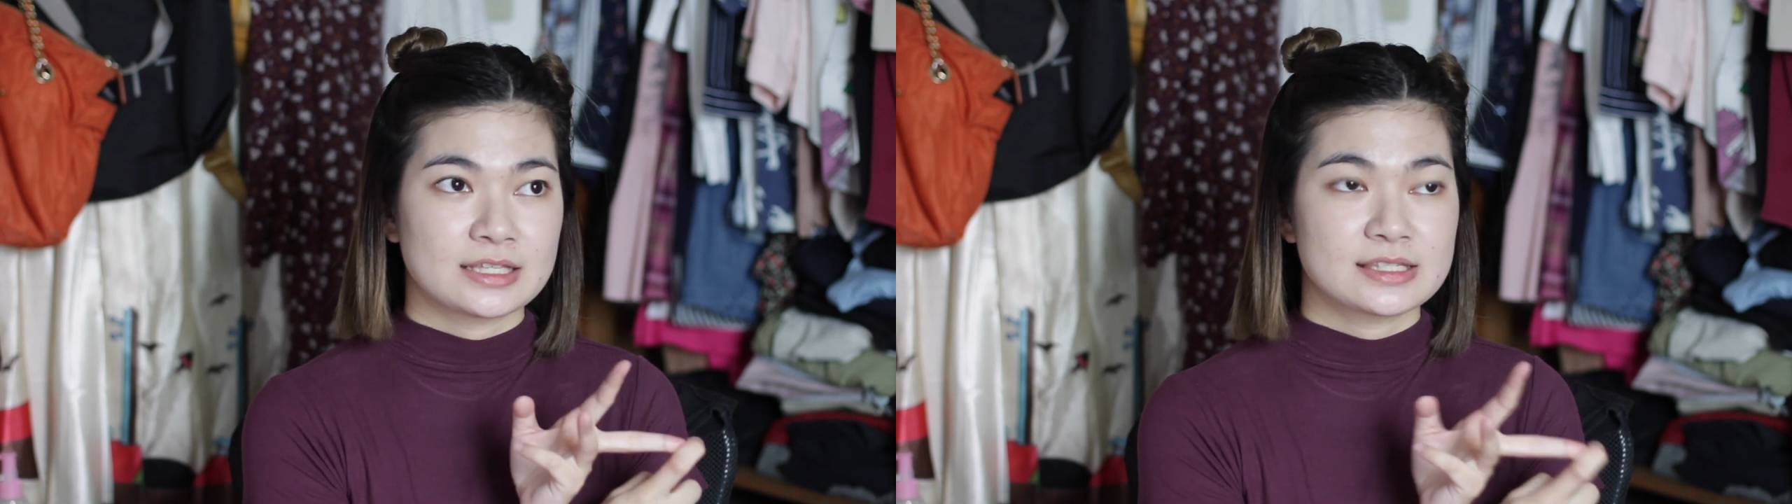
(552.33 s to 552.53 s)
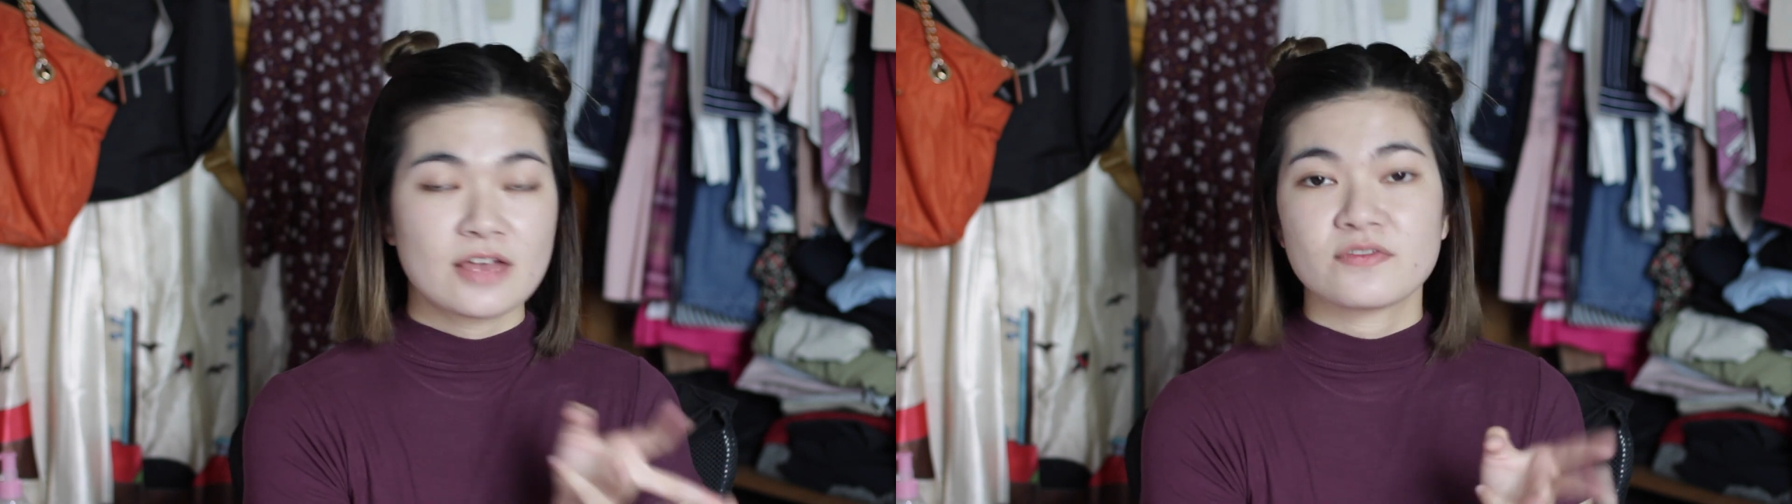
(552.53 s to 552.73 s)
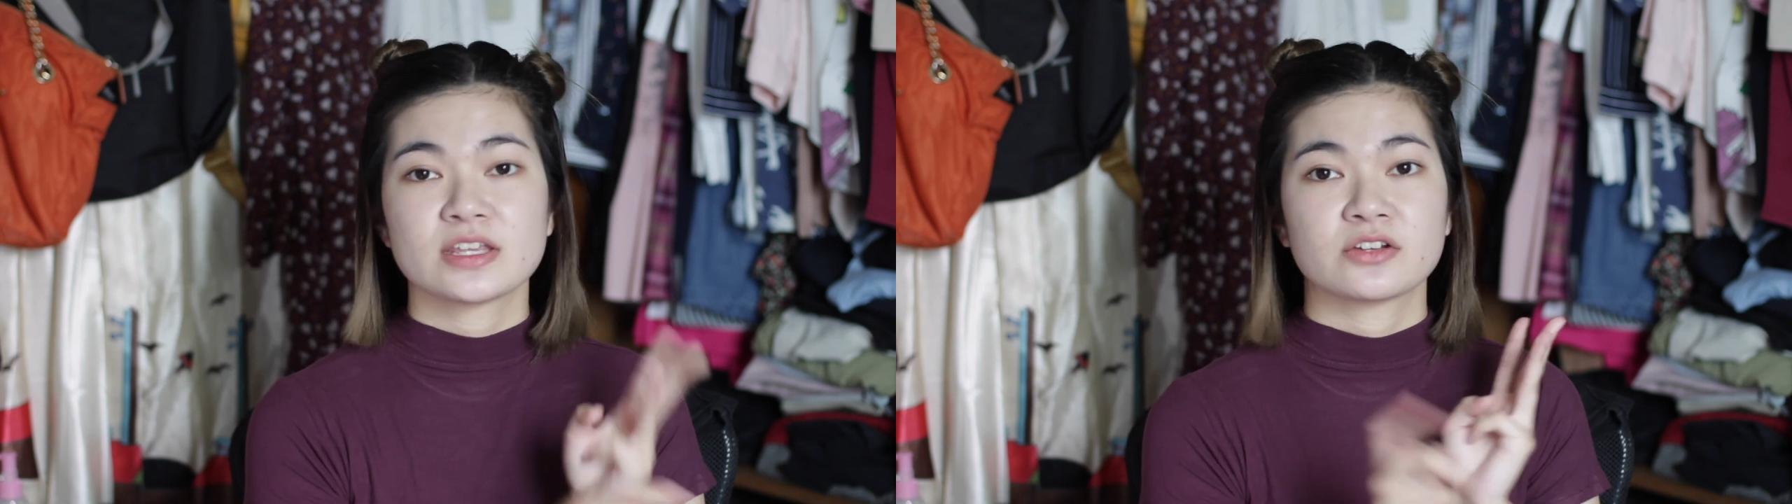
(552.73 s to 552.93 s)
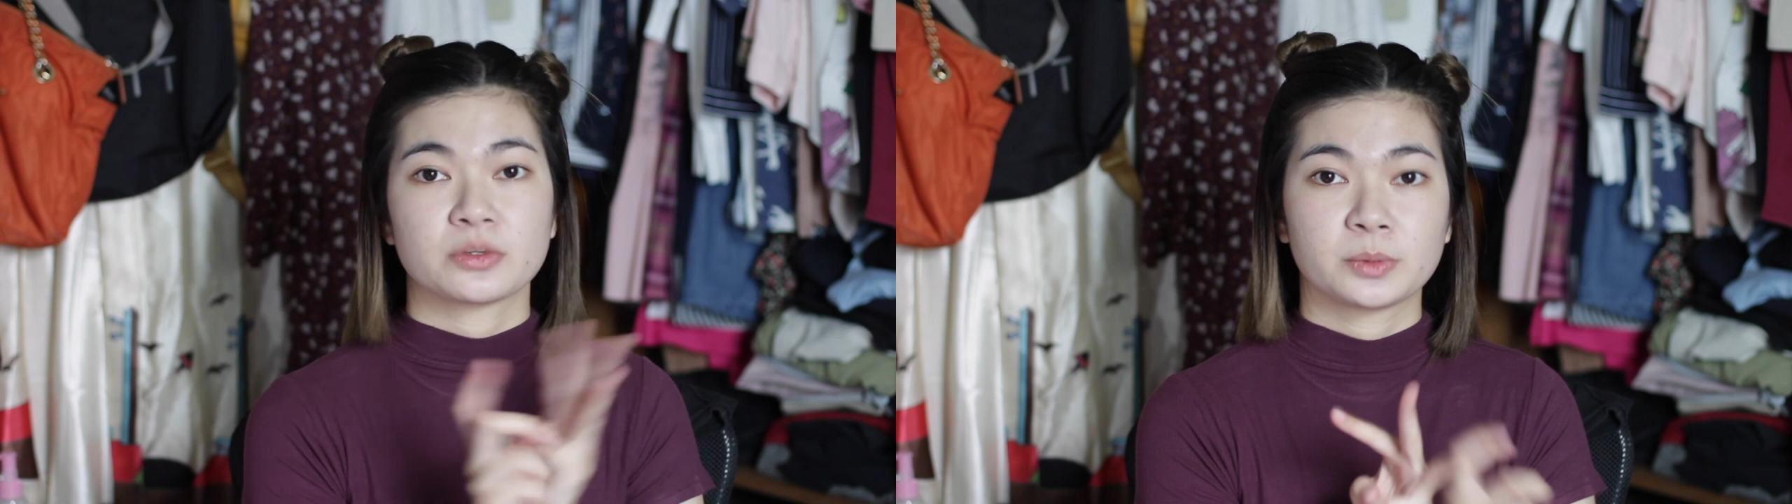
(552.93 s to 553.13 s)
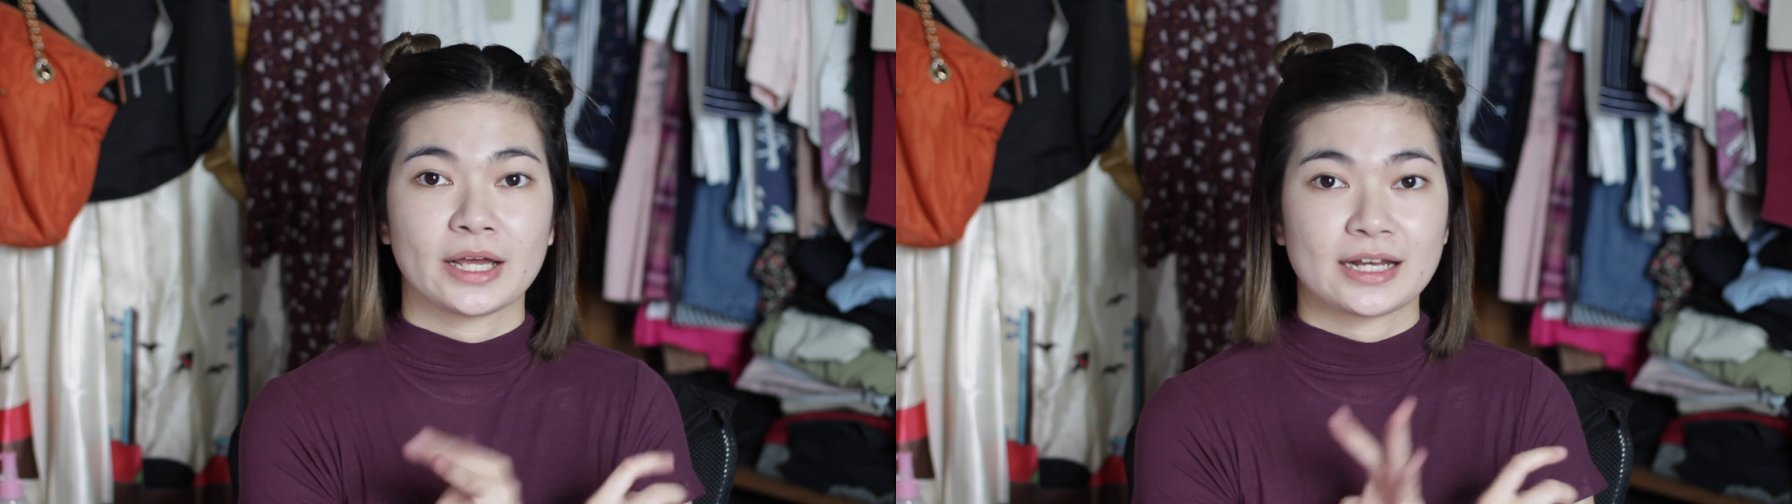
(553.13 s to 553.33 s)
1997, and
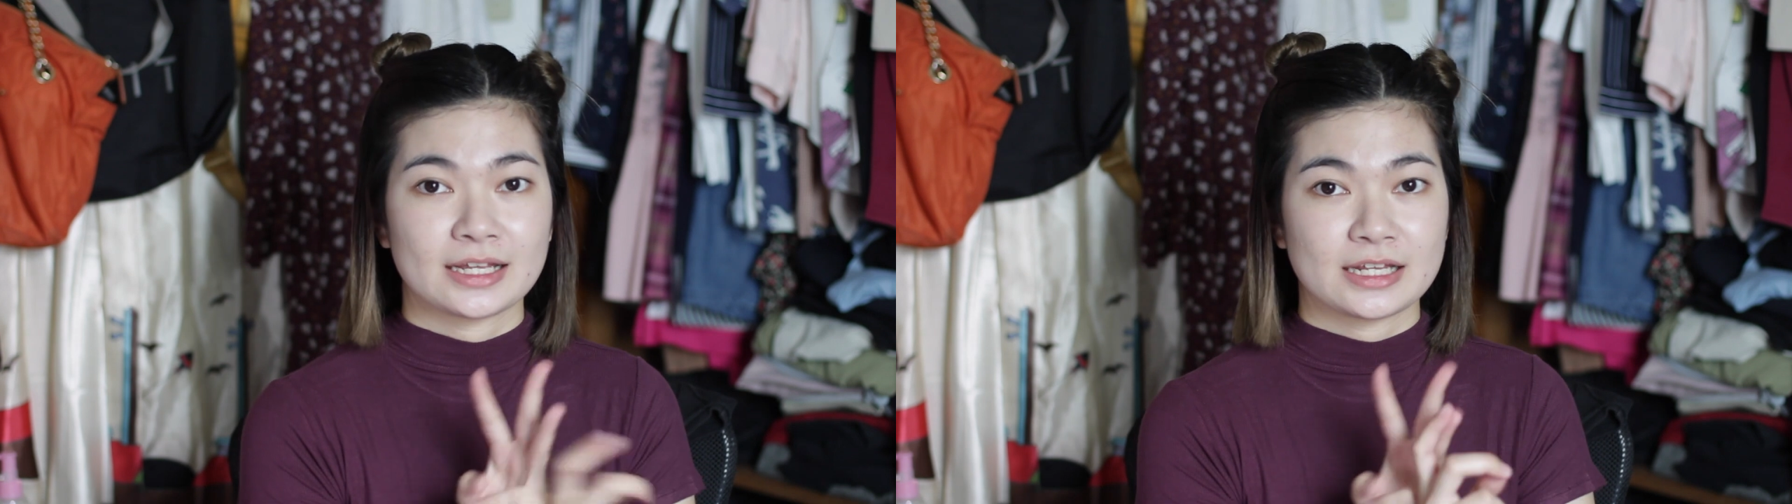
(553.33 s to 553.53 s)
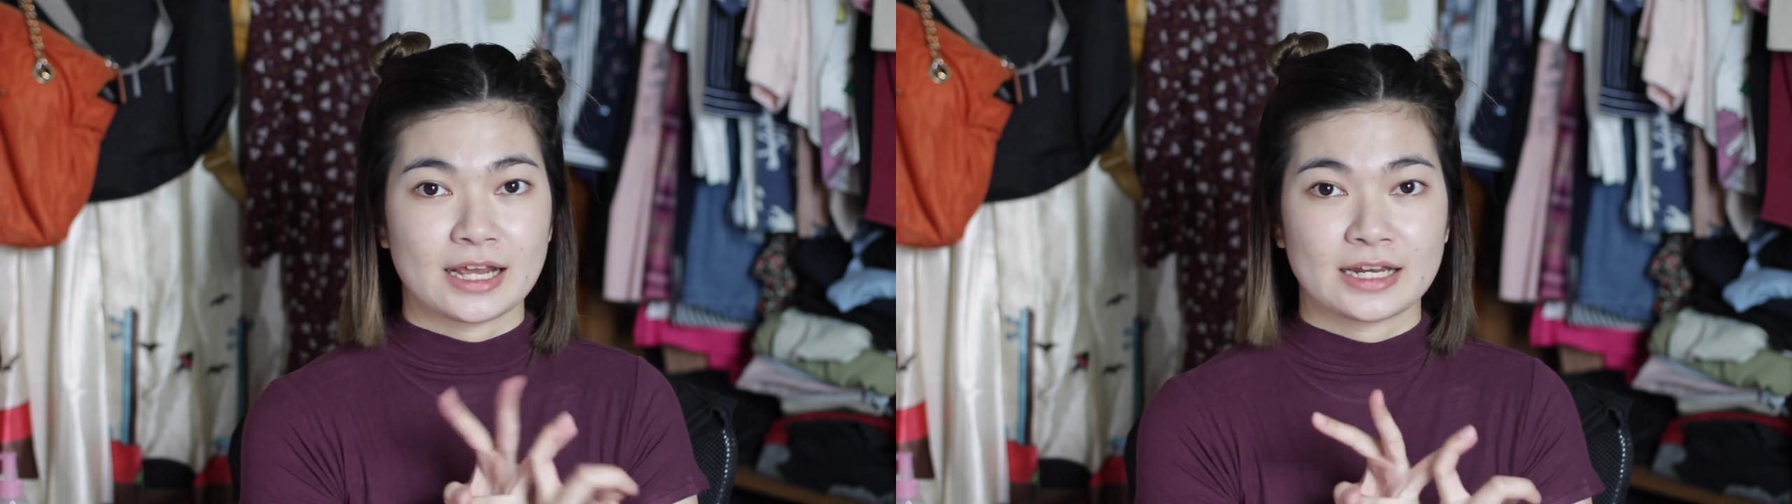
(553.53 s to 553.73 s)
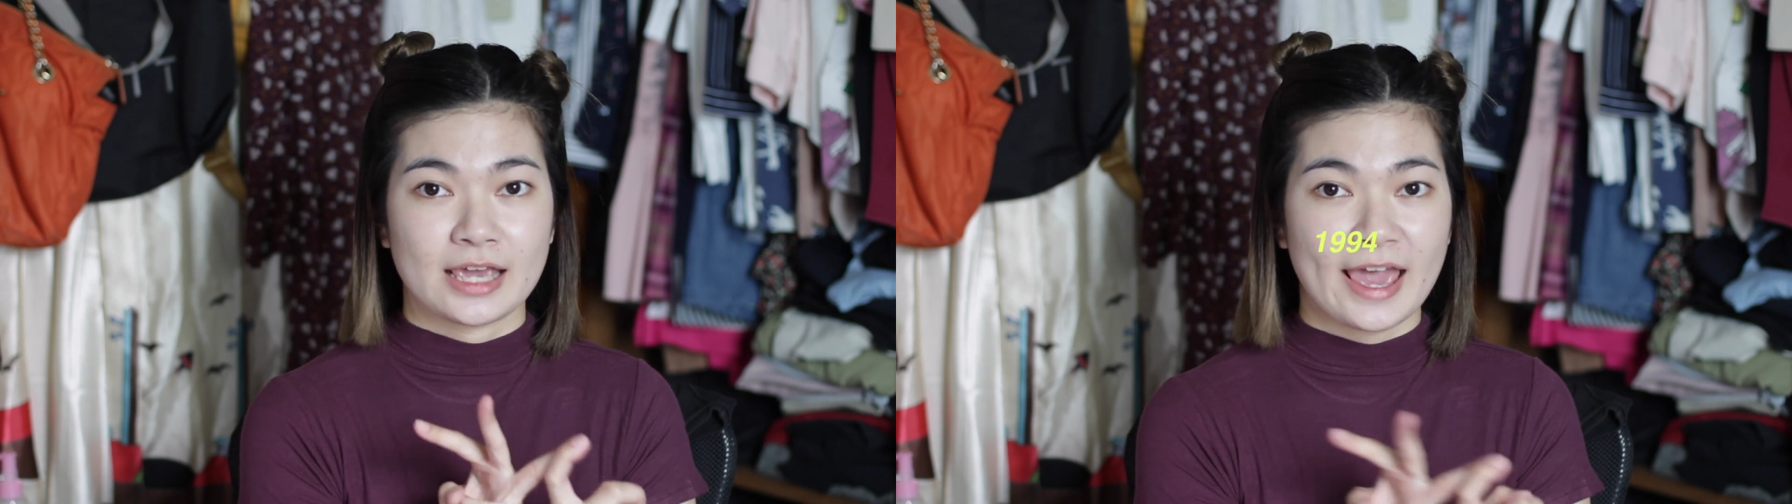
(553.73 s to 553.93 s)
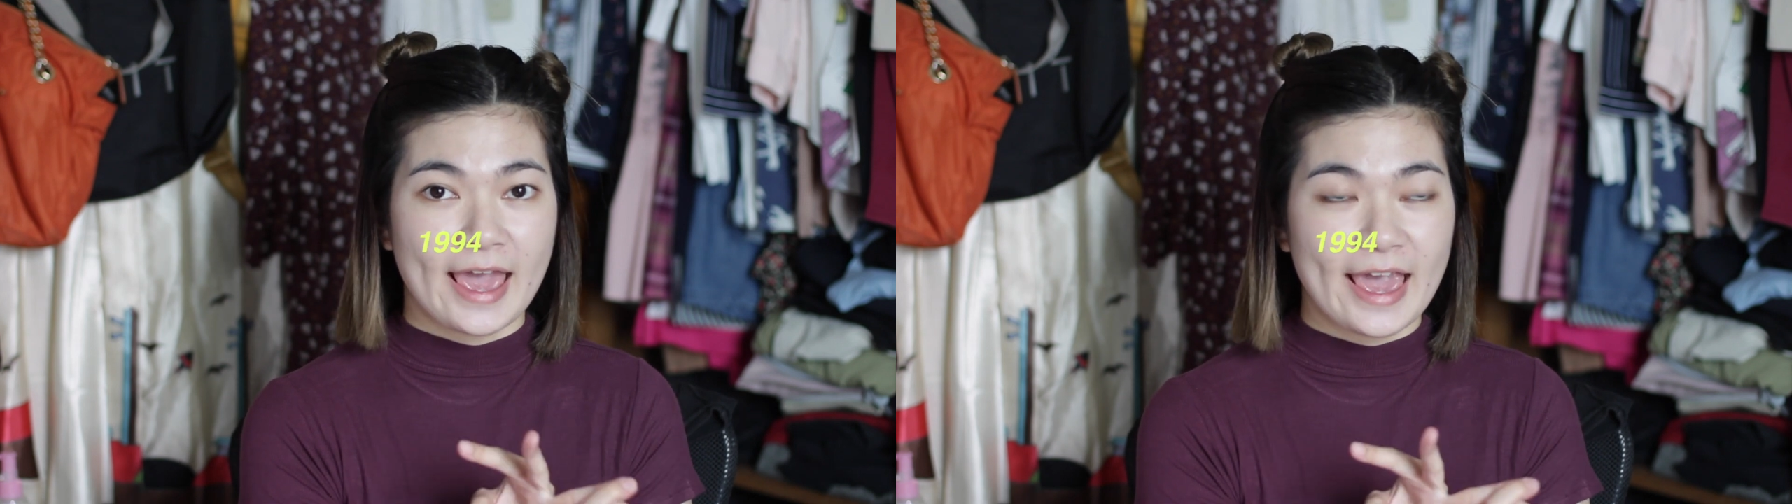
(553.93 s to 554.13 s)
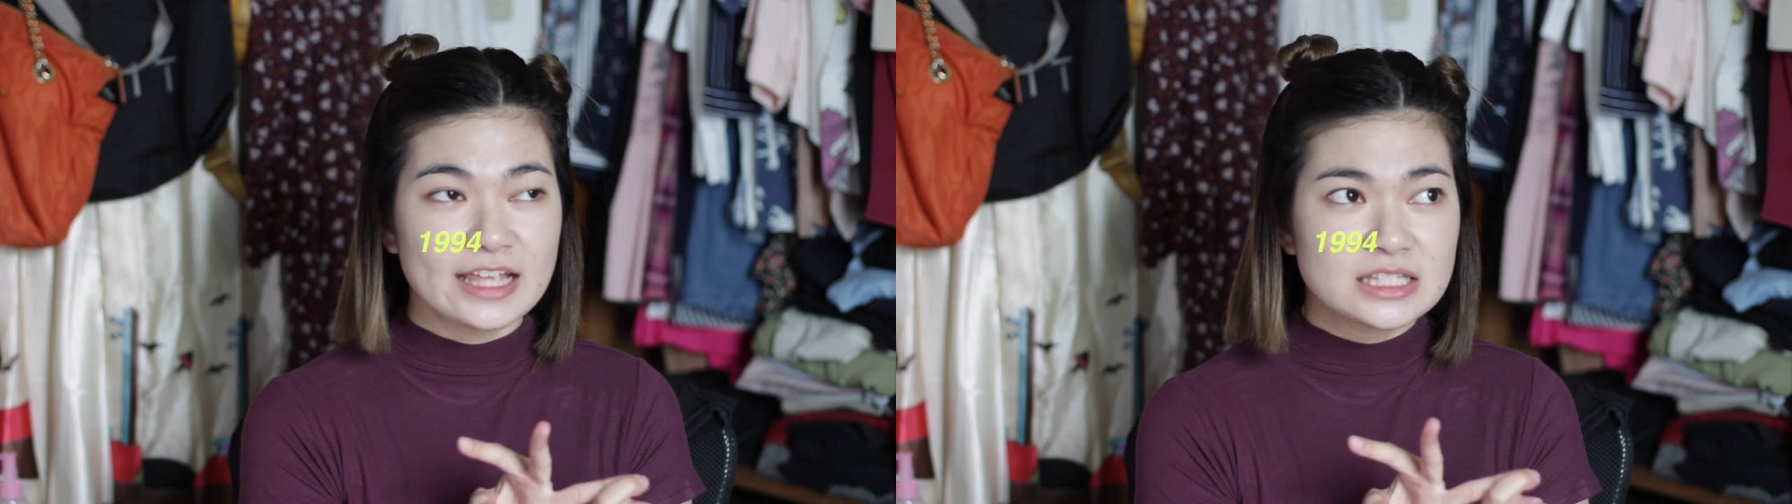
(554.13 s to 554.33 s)
Reply
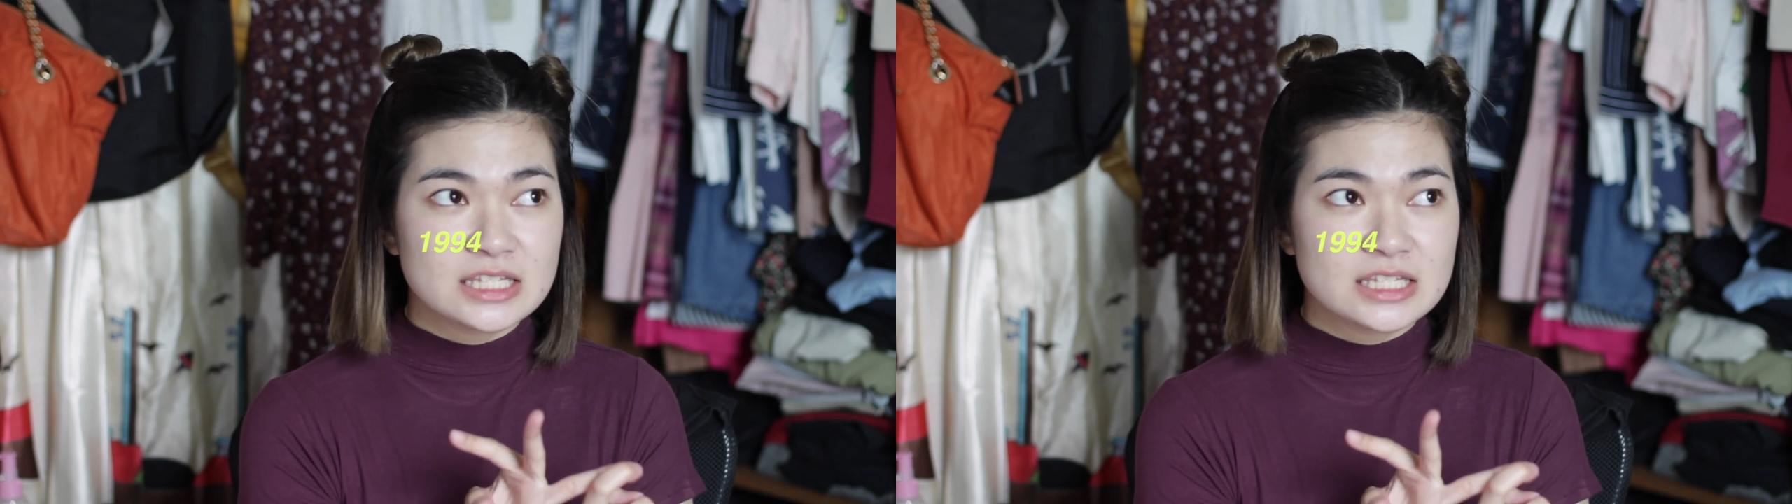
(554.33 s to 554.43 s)
1998.